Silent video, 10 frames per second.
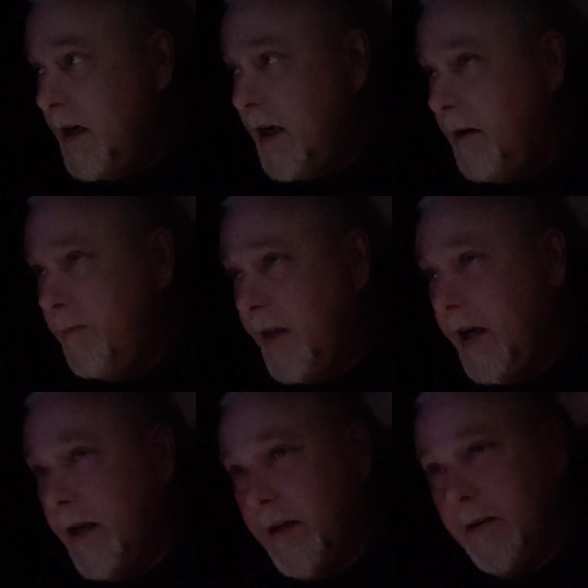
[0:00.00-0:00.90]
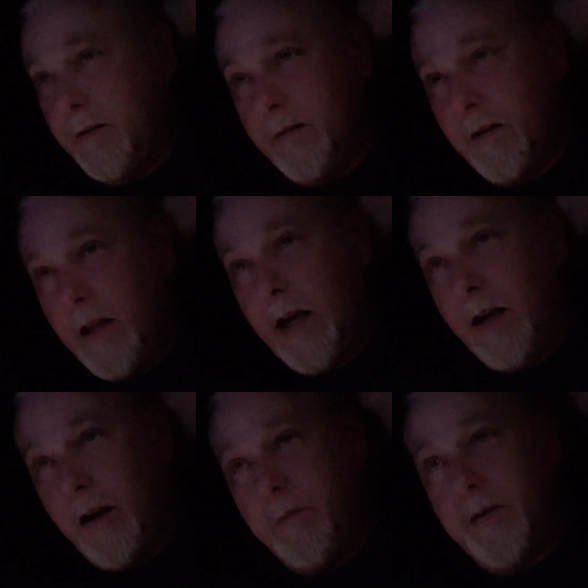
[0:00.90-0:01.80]
I'm thinking a lot of
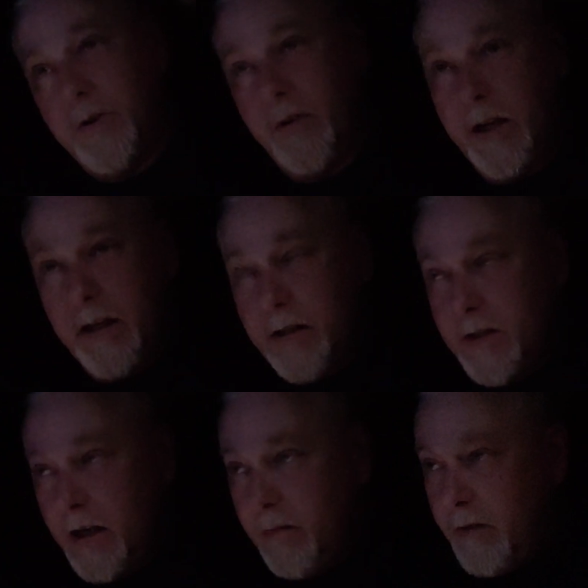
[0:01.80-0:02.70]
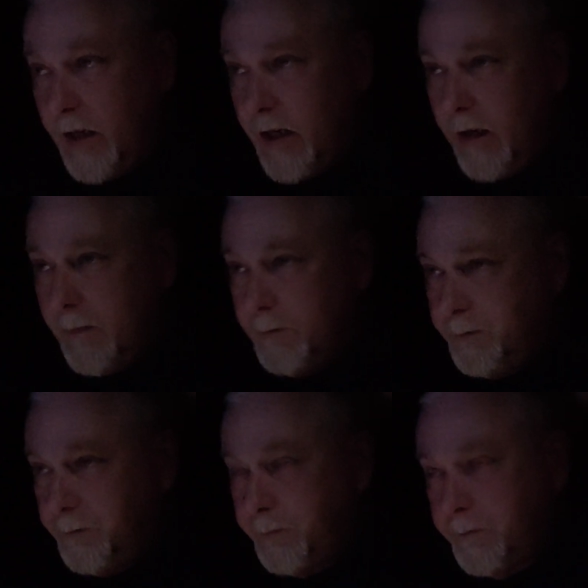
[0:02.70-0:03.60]
companies are thinking the same thing.
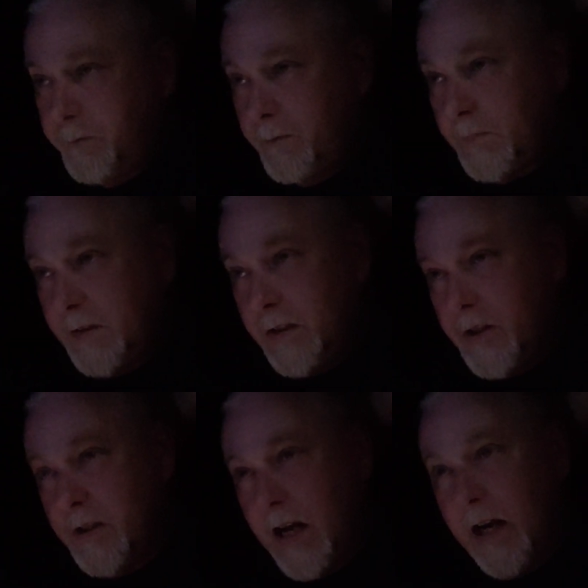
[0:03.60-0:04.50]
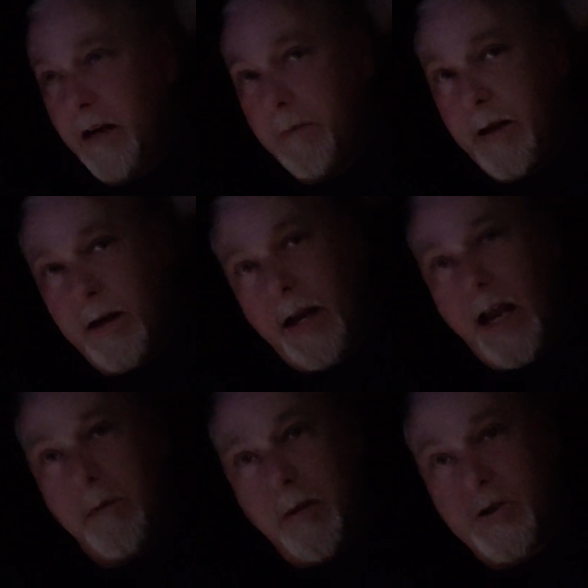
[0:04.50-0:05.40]
It's just not going to be a
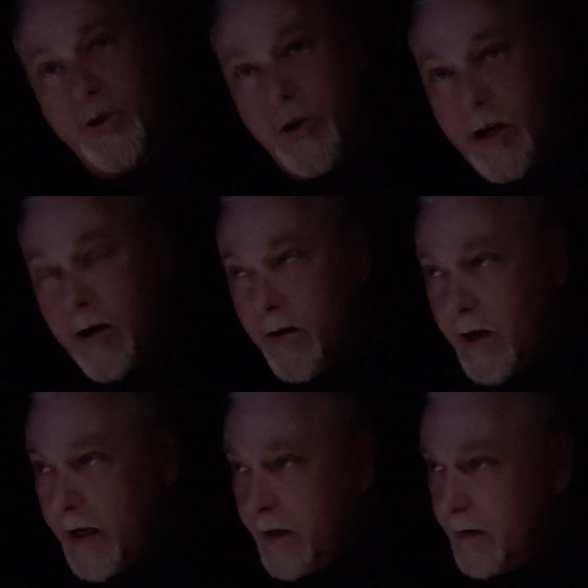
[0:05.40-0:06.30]
gangbuster year like